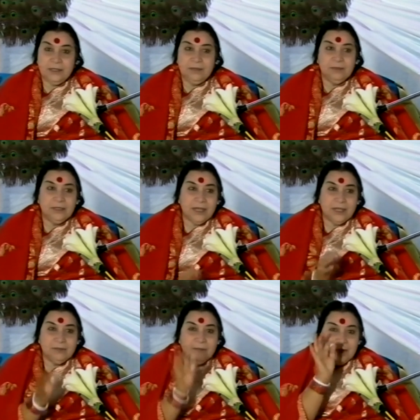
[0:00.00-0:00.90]
even
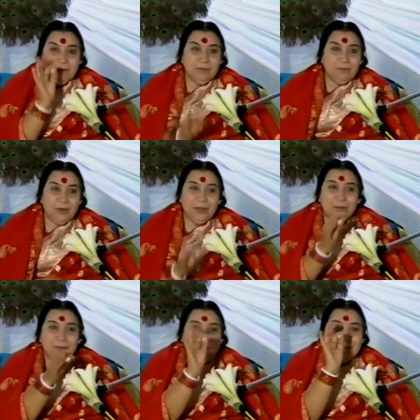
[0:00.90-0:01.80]
Taj Mahal may fall
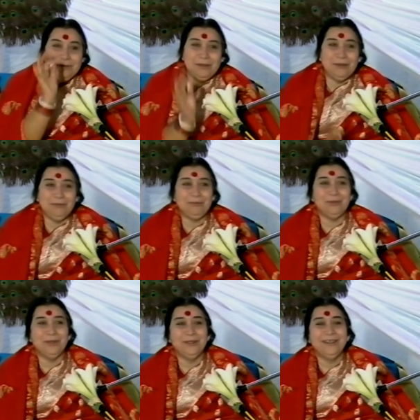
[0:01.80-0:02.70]
down, this will not
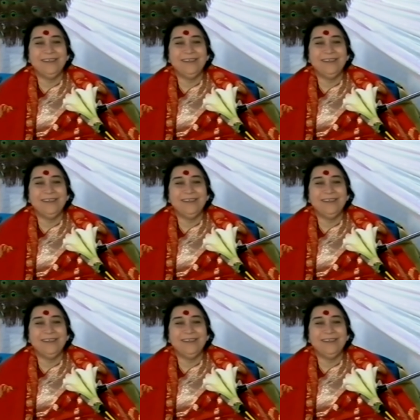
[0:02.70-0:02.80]
fall.